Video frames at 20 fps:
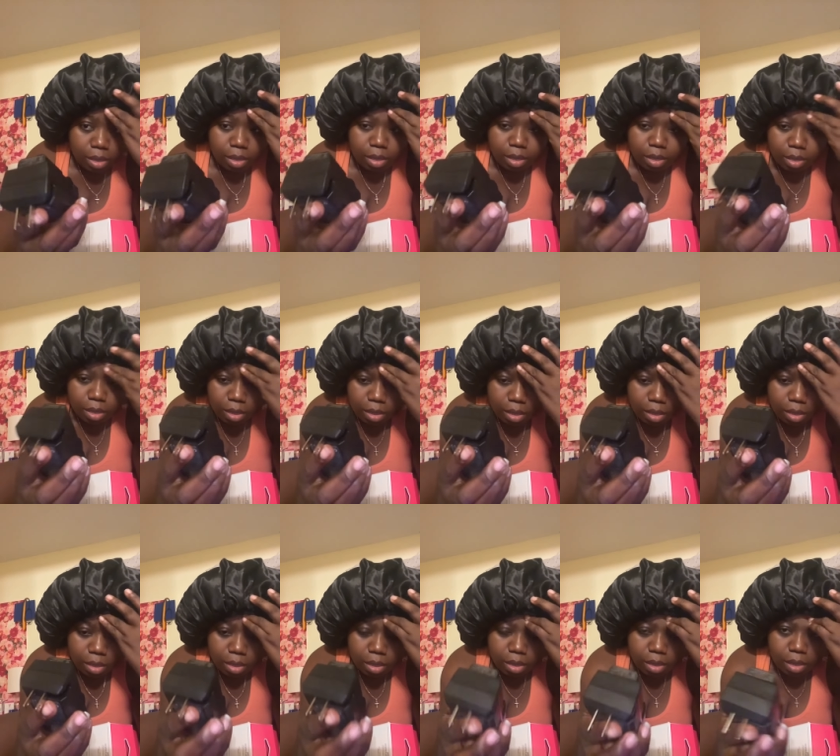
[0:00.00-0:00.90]

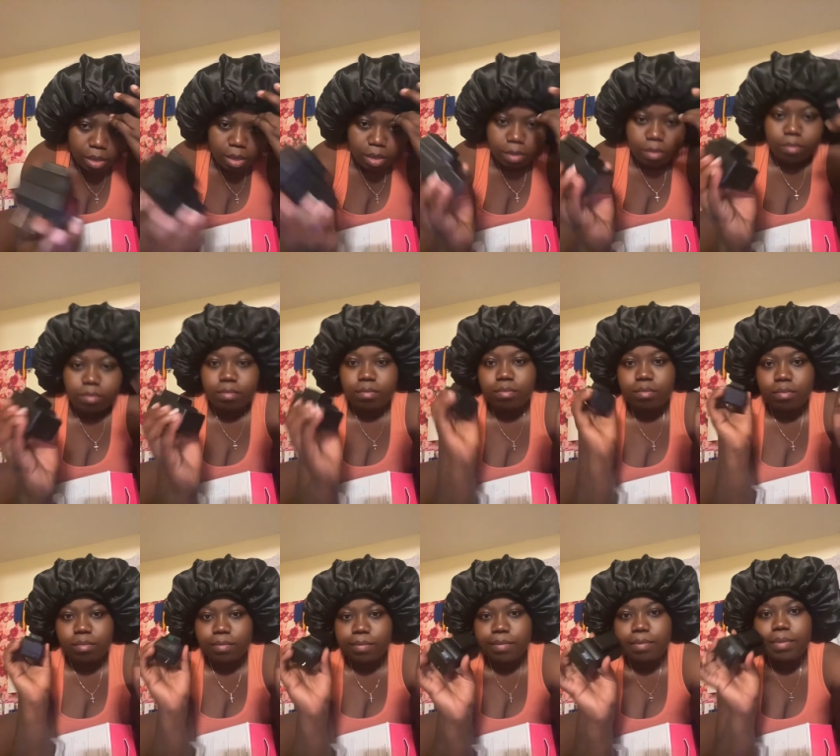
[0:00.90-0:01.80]
And now
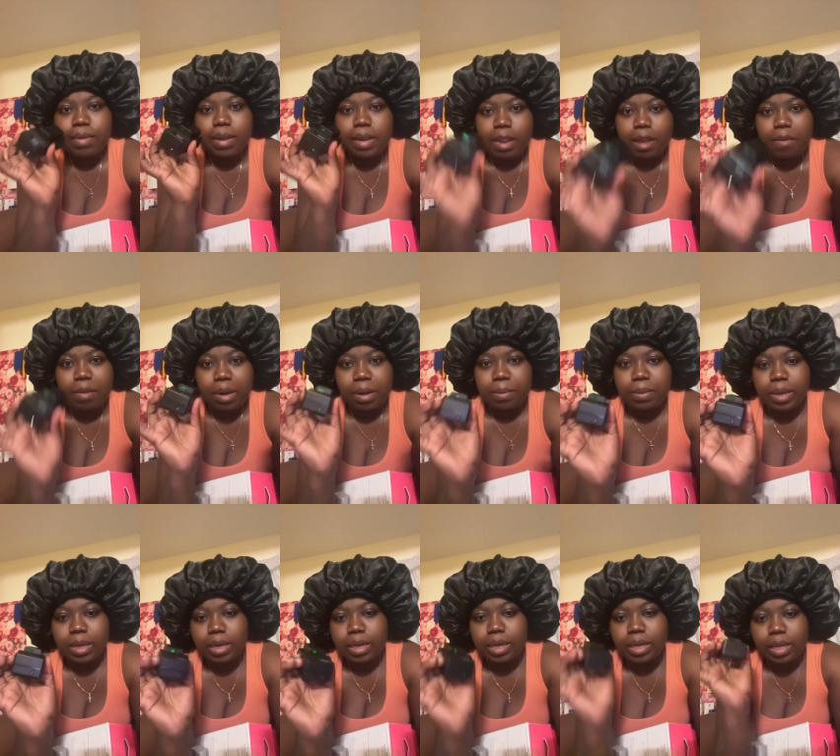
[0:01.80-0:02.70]
I'm gonna plug it.
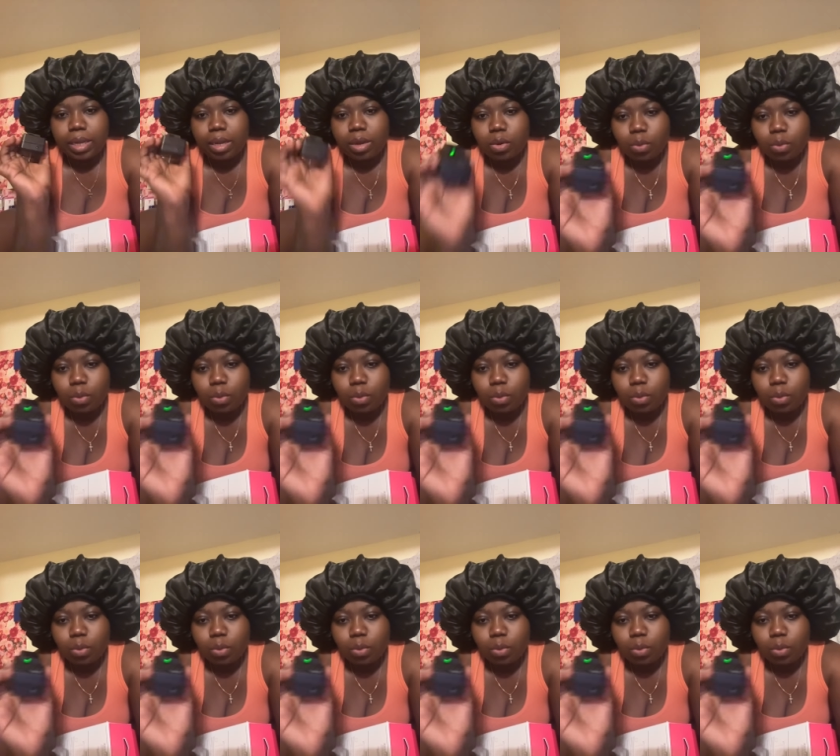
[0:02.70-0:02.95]
Hold on.